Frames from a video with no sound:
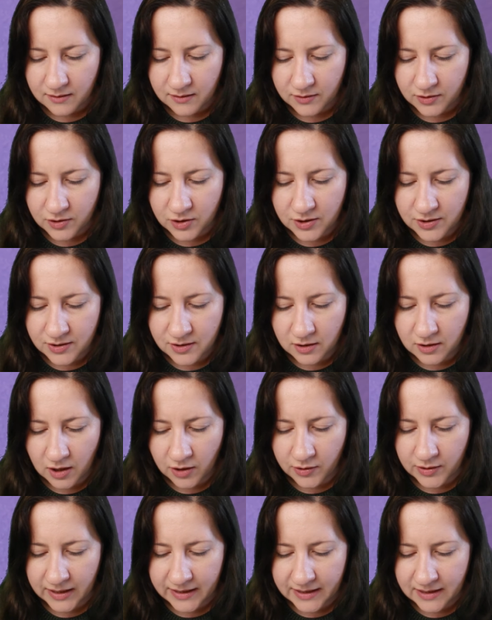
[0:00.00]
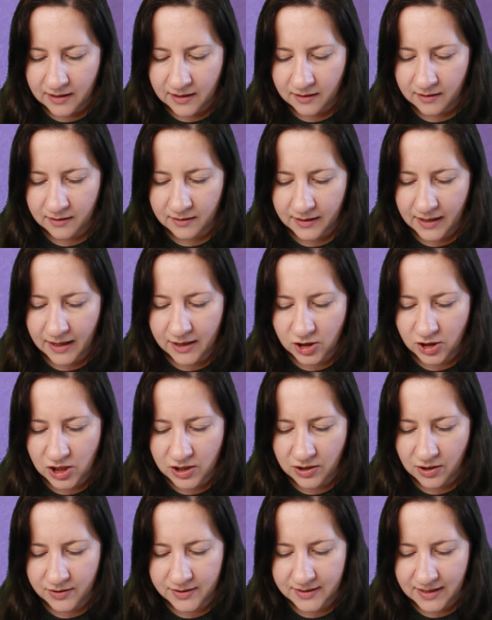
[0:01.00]
just slowly
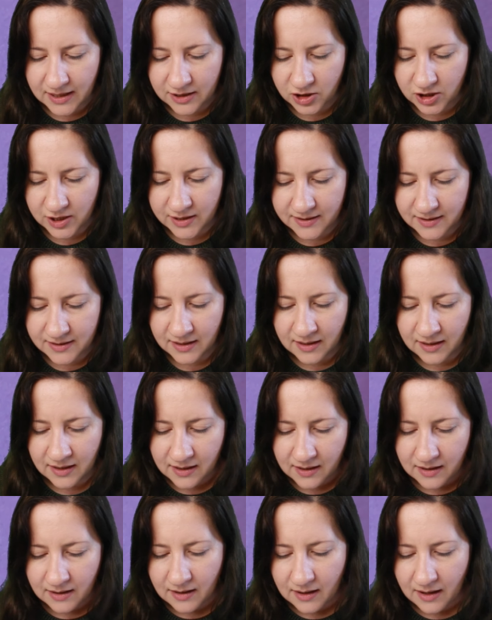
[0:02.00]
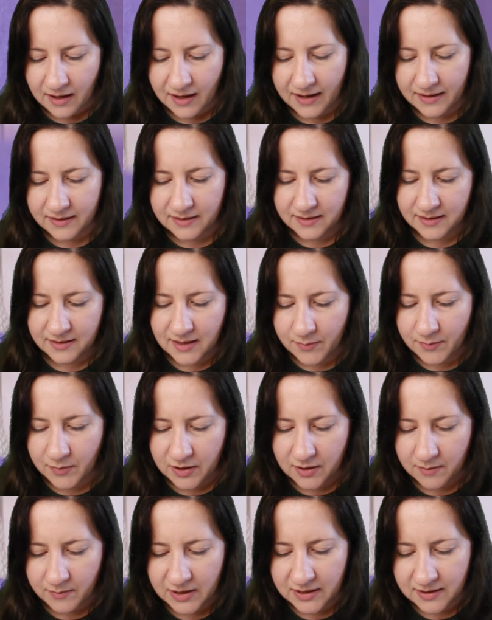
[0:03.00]
catching those edges and
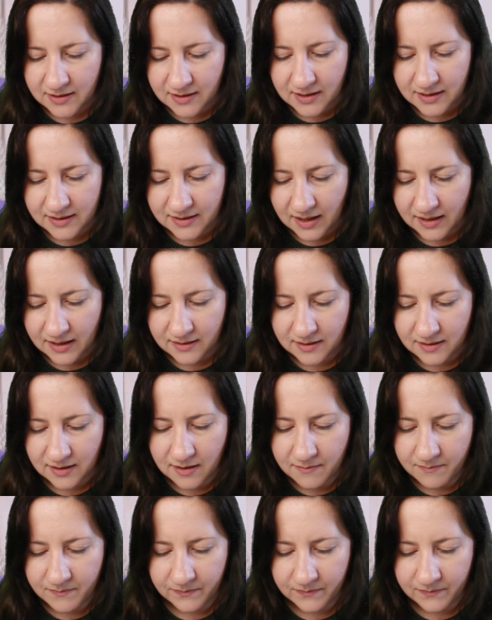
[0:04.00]
stabbing them into the centre.